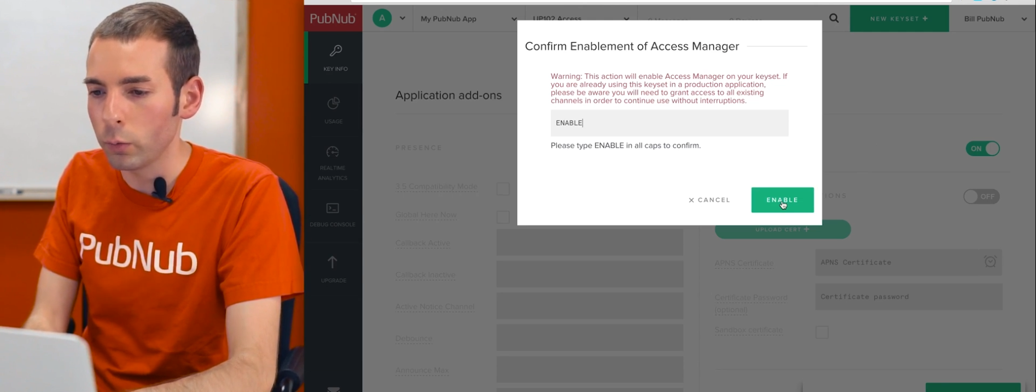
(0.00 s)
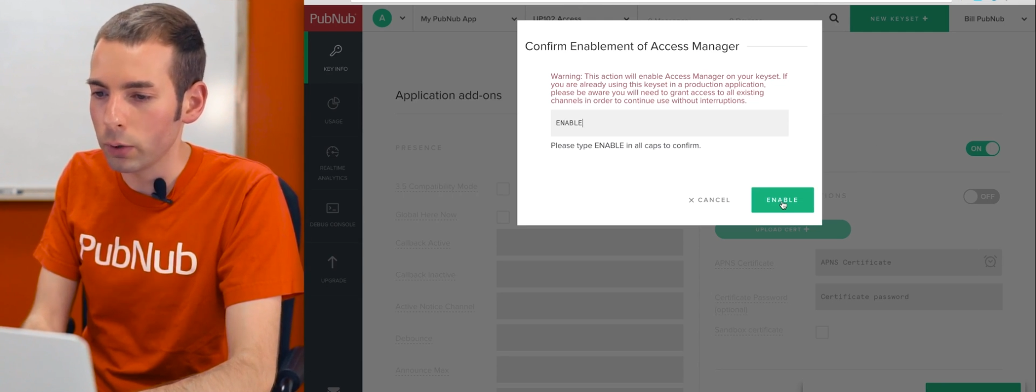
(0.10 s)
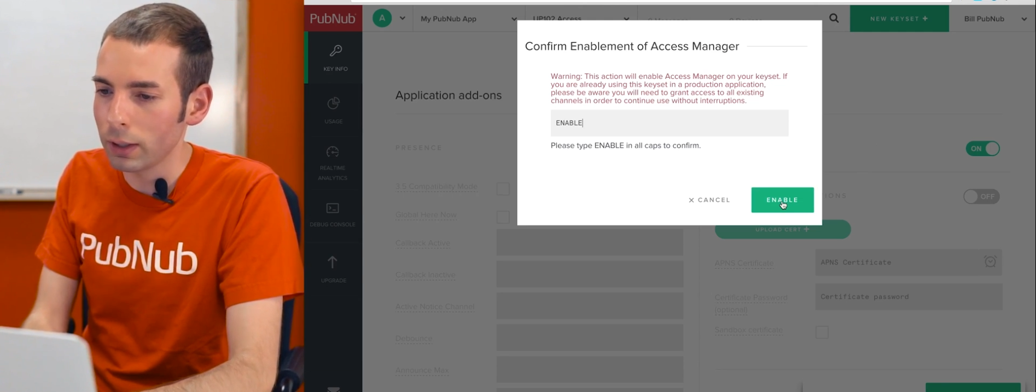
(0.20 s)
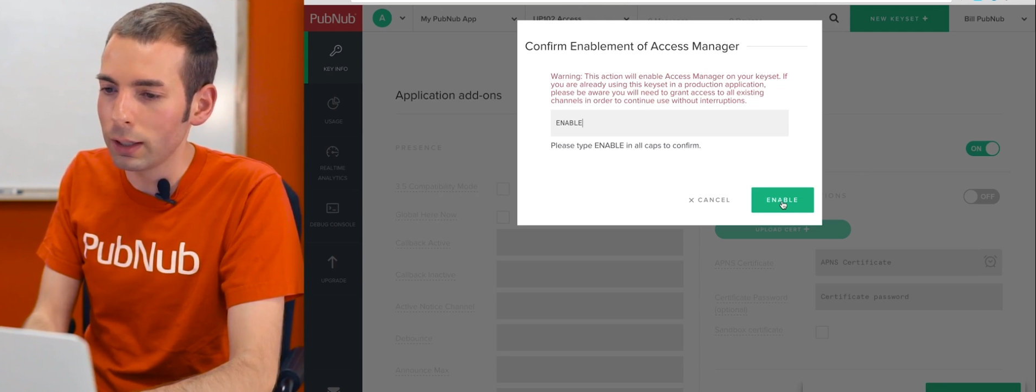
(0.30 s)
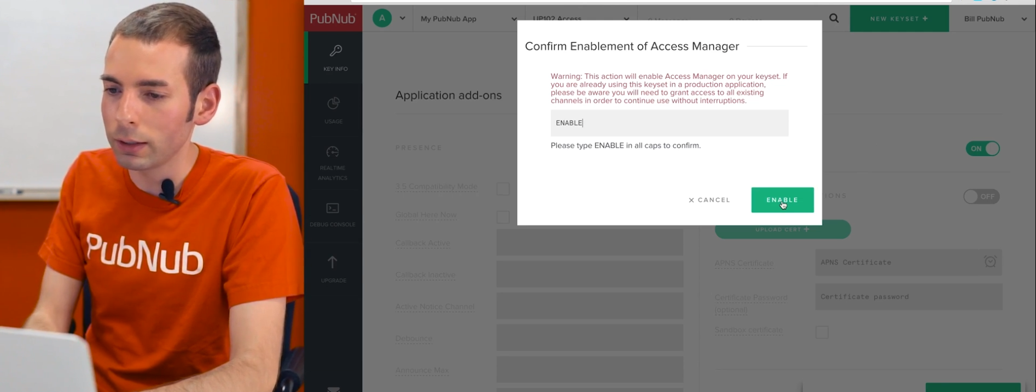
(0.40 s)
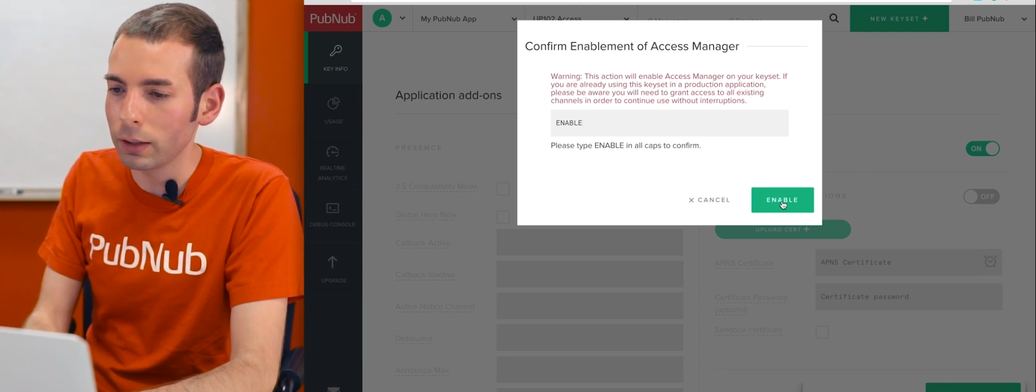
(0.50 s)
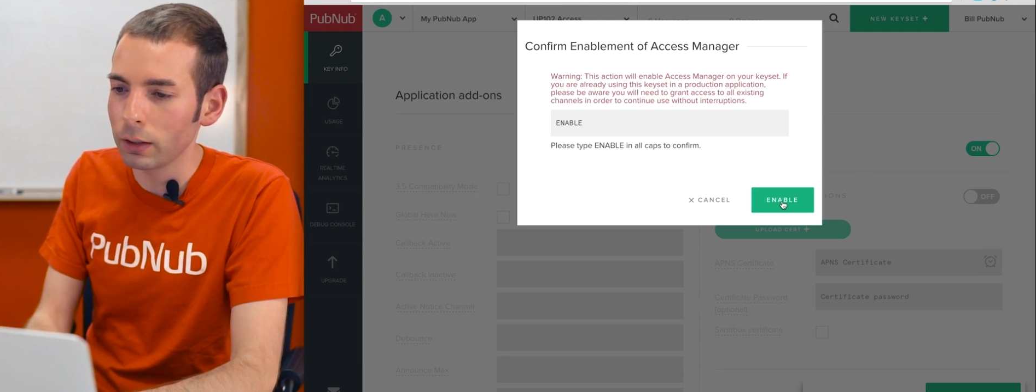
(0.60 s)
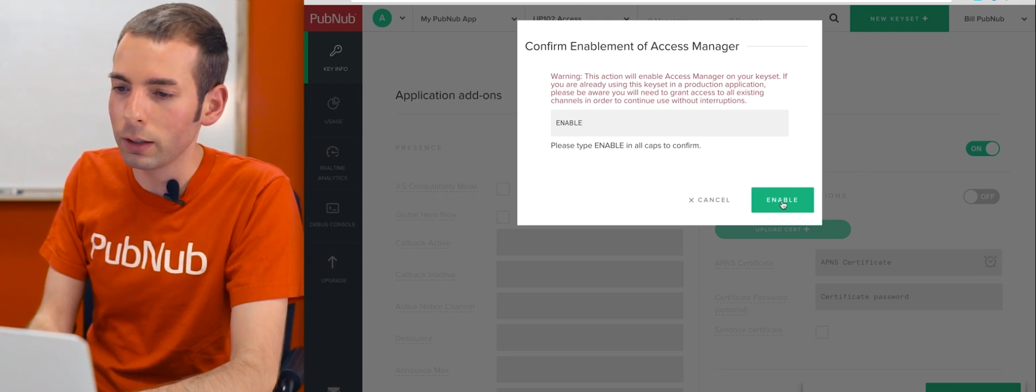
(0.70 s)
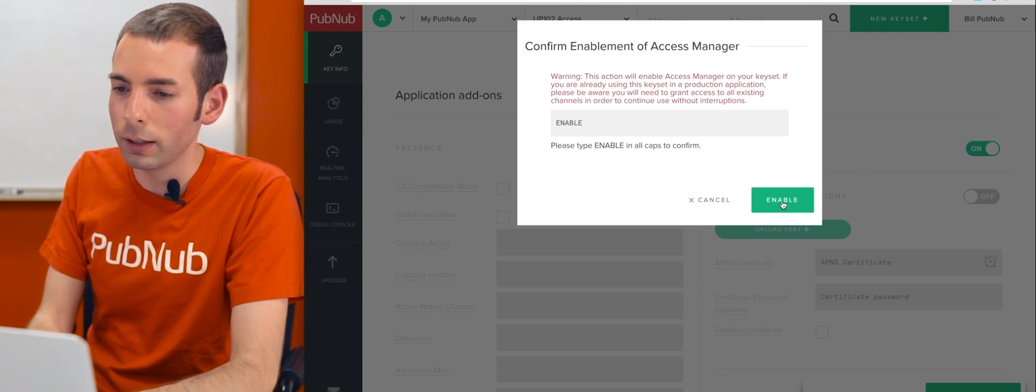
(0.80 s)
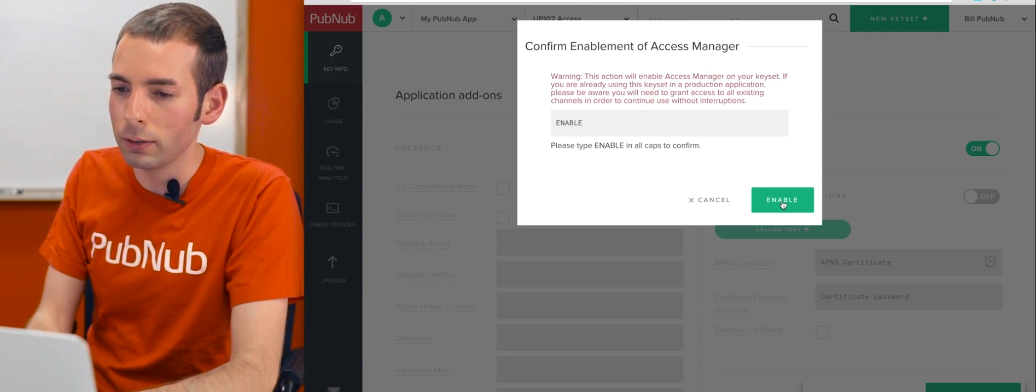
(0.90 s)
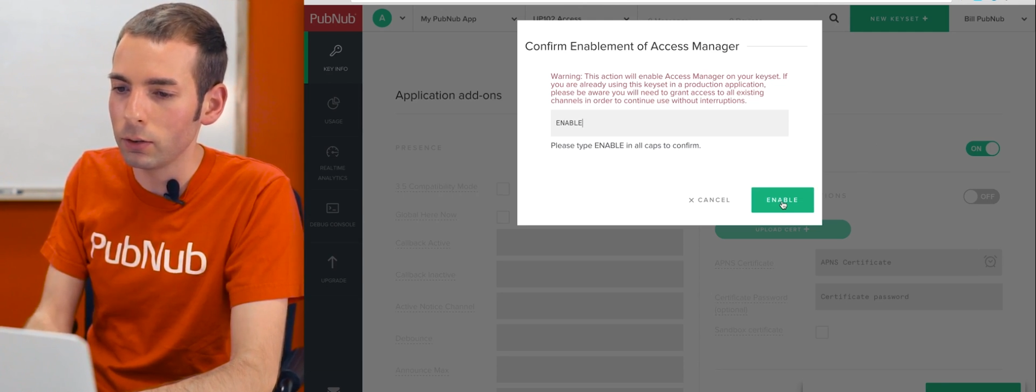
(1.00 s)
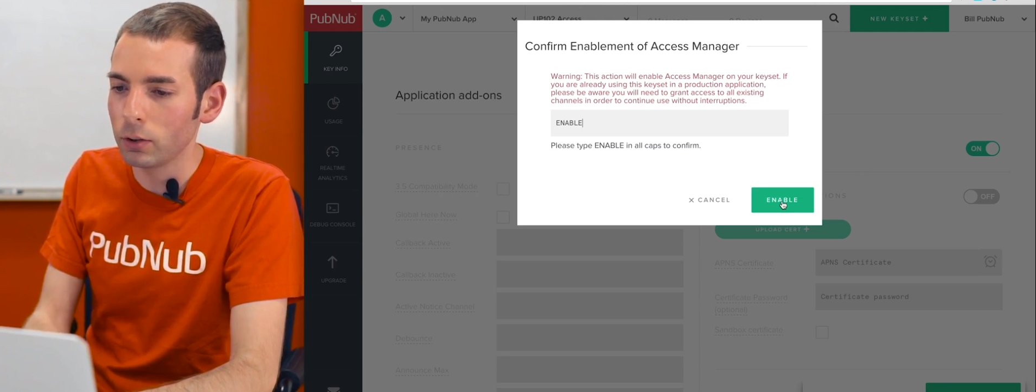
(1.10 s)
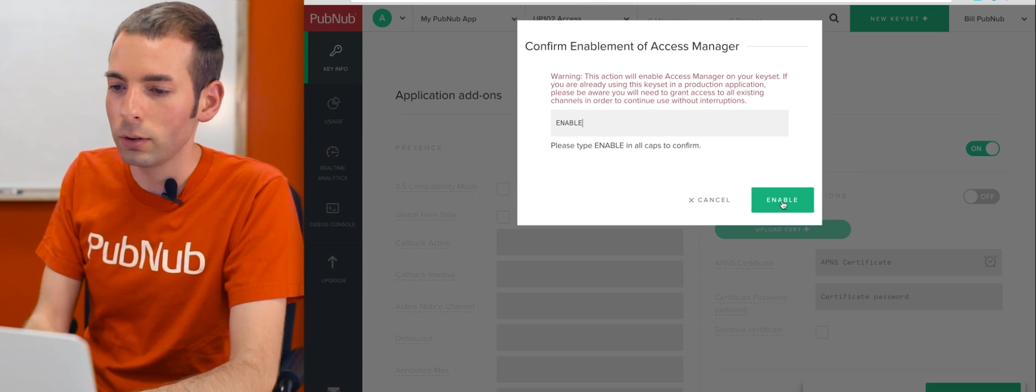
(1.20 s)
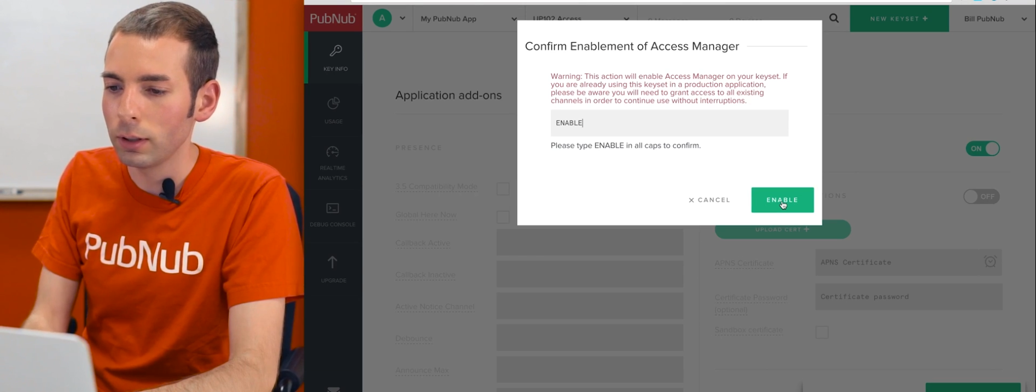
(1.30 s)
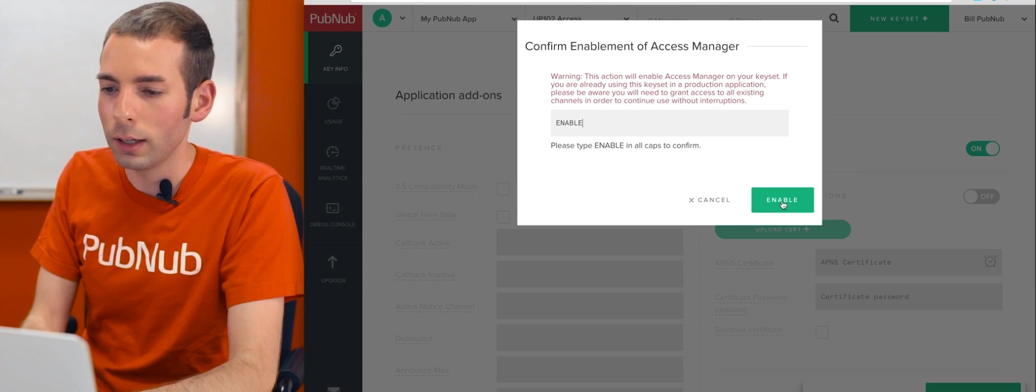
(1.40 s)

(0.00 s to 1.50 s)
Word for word: of your connected clients